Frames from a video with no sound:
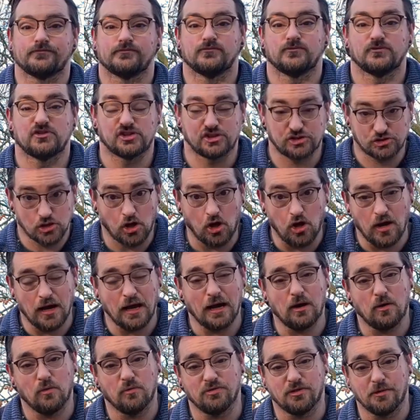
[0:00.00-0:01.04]
sort
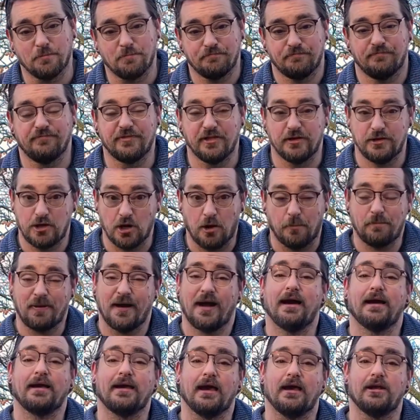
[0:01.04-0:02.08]
out your
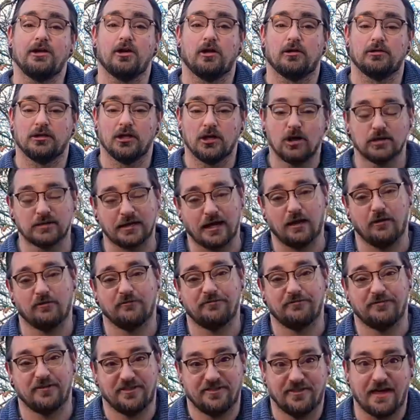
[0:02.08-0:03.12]
pack and your loadout
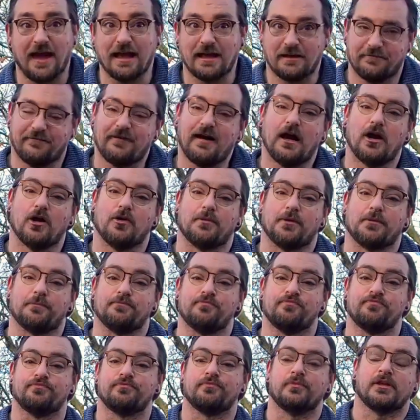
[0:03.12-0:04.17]
for that environment.
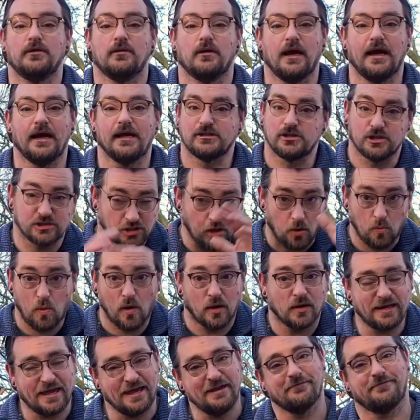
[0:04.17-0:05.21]
So it's not one
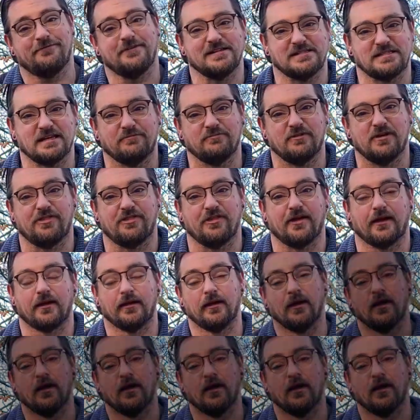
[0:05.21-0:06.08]
kit fits everything.